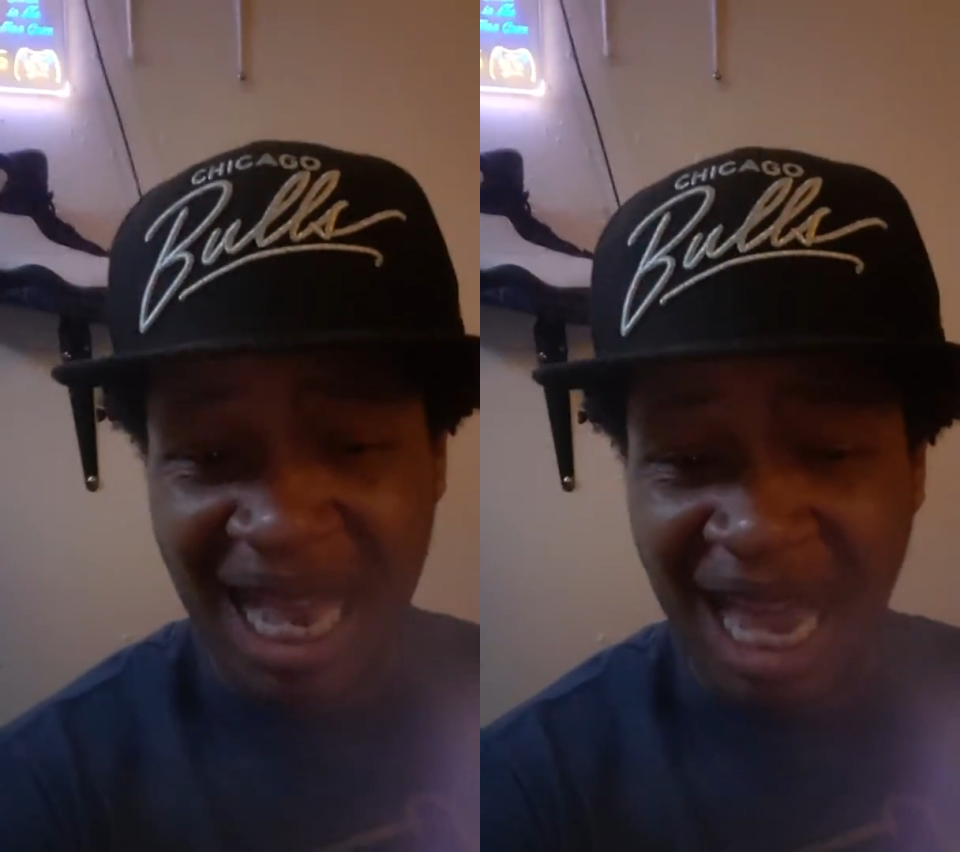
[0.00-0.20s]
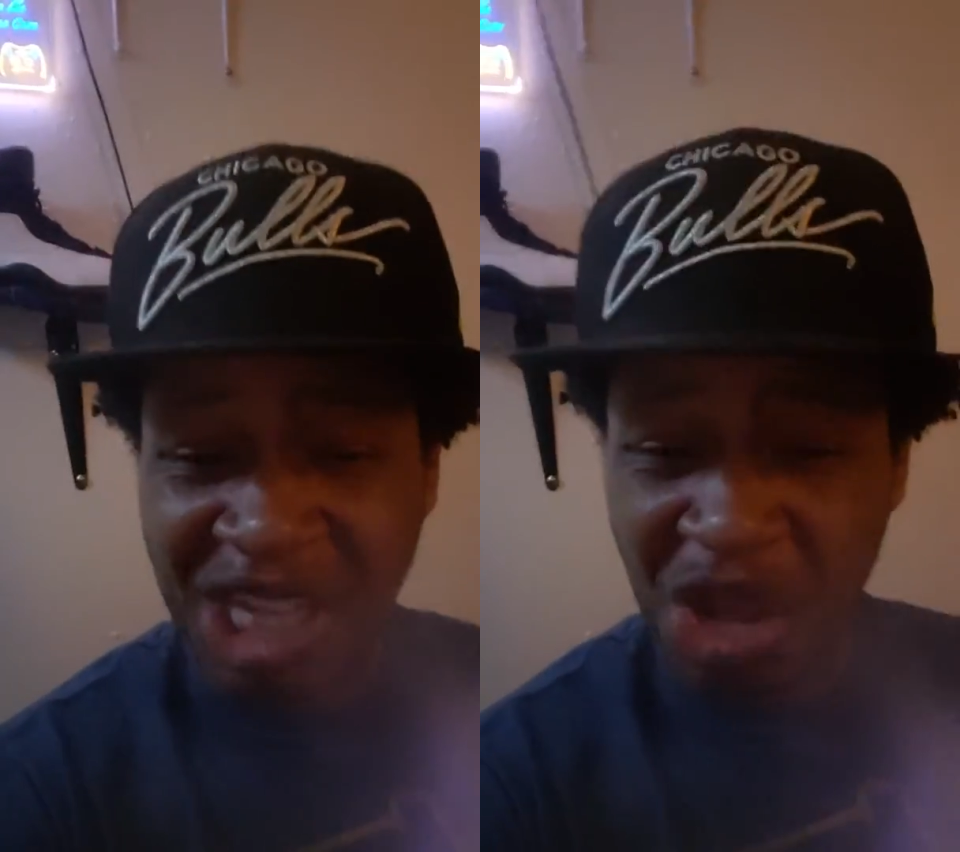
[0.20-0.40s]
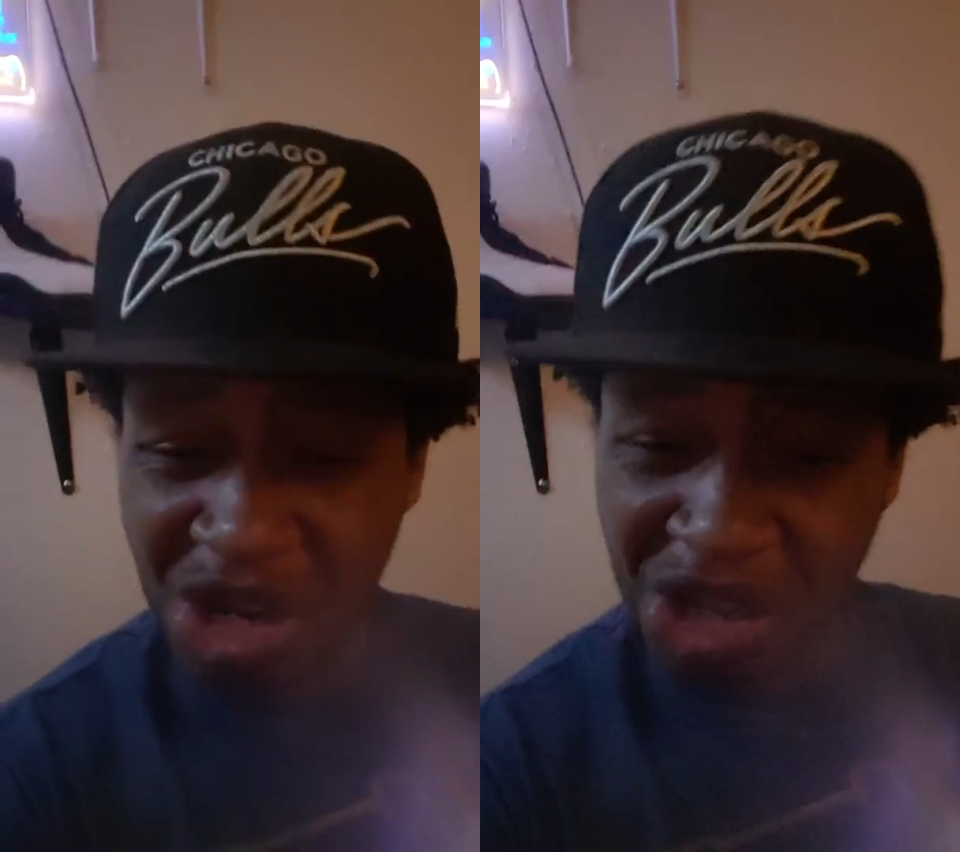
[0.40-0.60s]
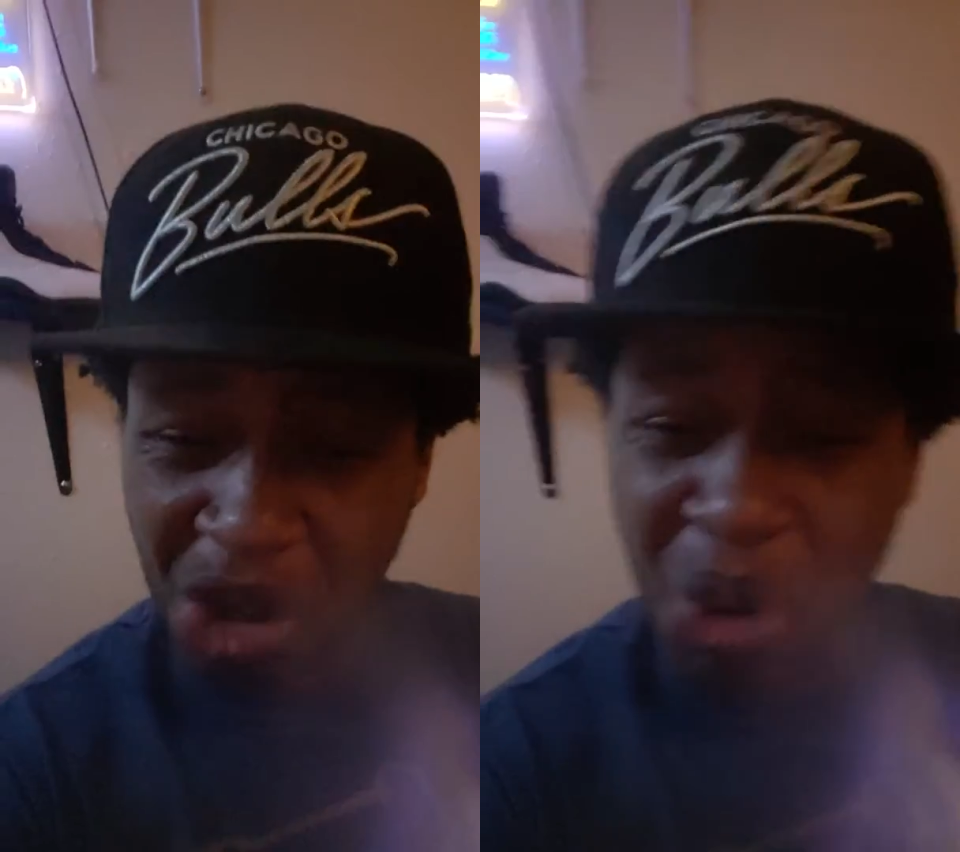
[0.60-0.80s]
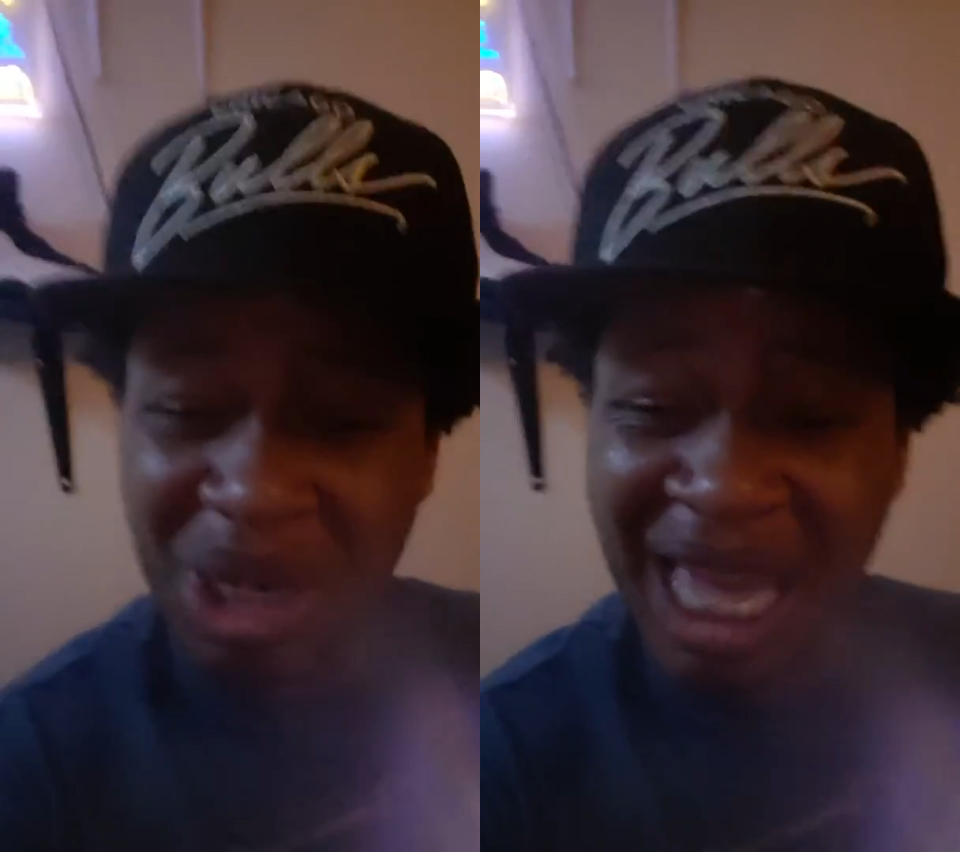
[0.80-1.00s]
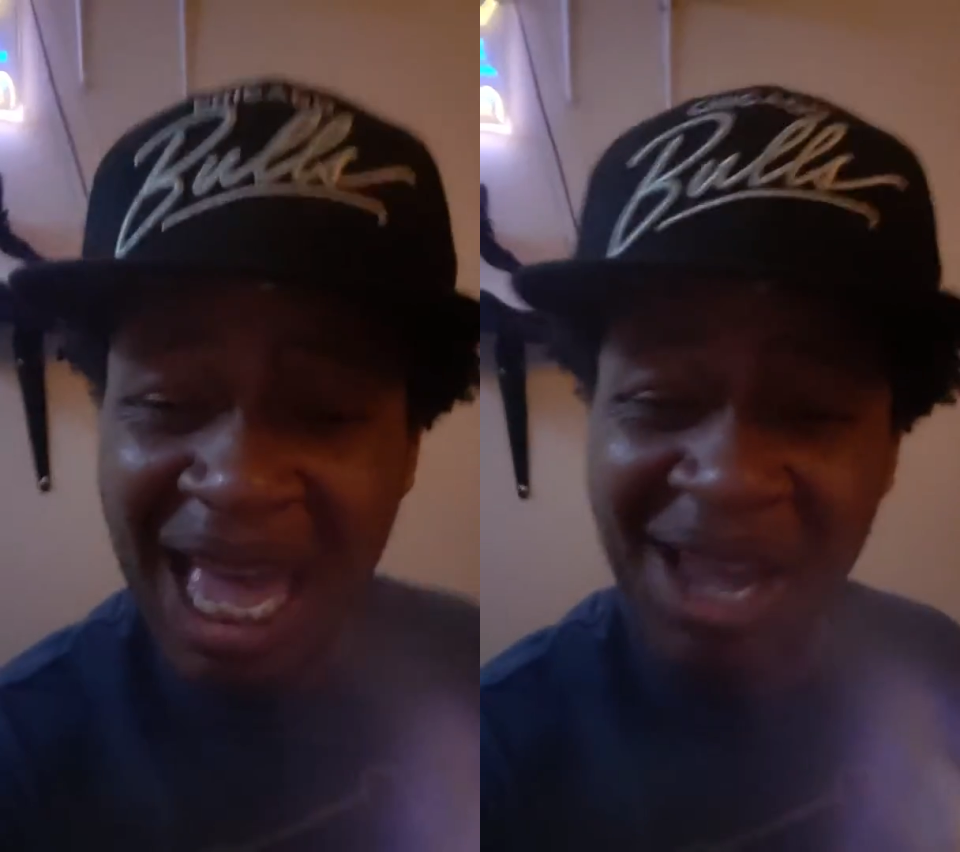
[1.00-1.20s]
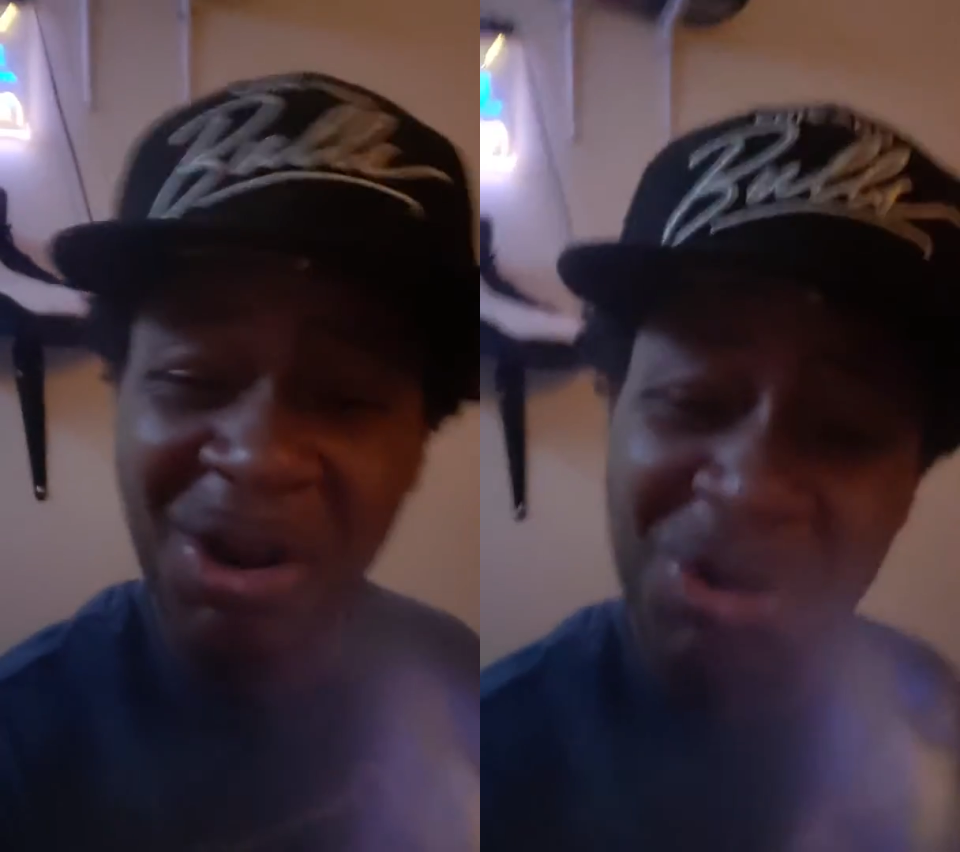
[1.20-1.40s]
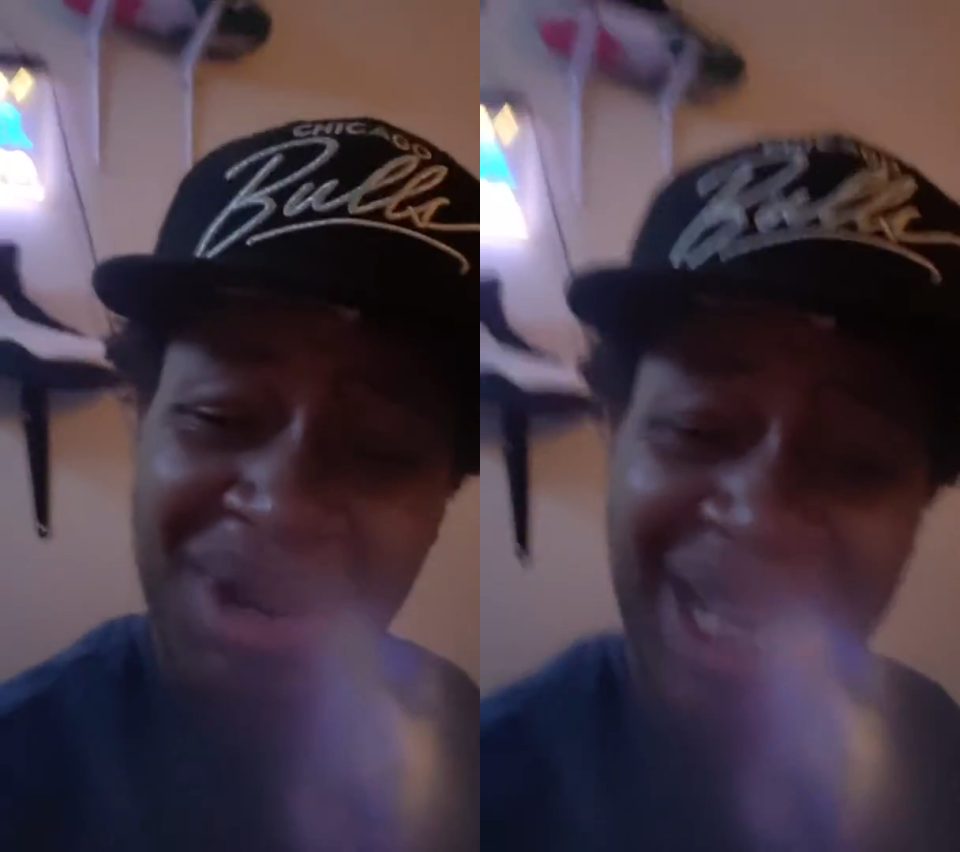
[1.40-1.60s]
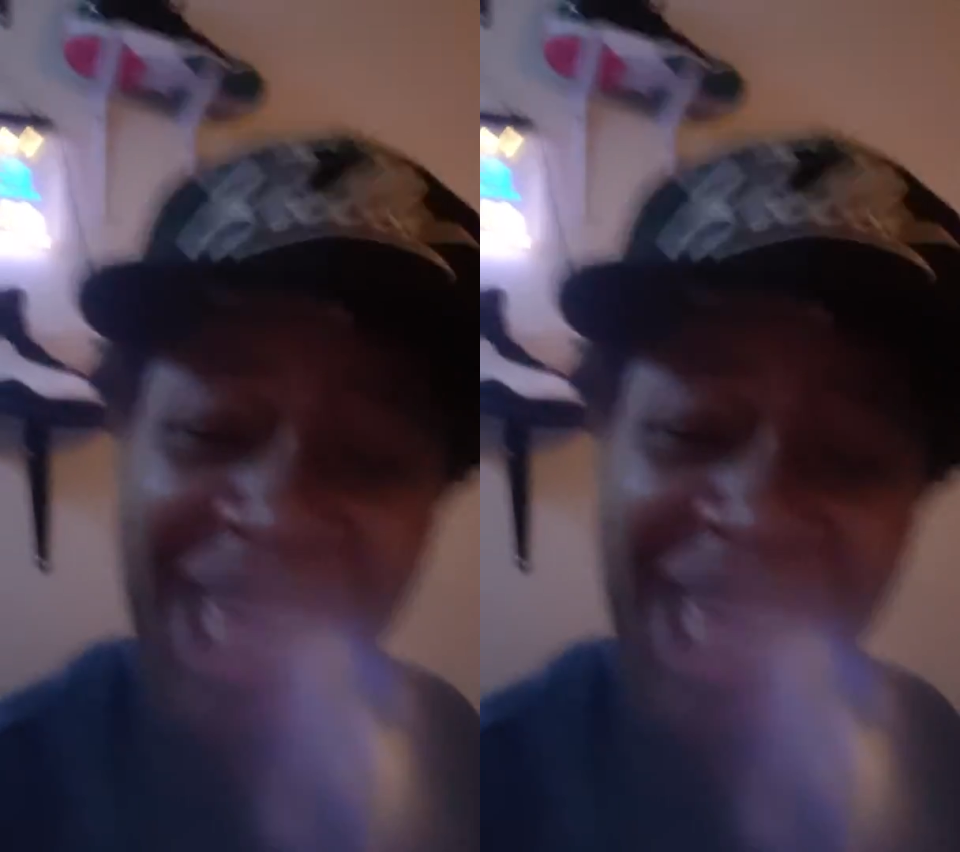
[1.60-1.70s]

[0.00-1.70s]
Like your little cooler cat hurt?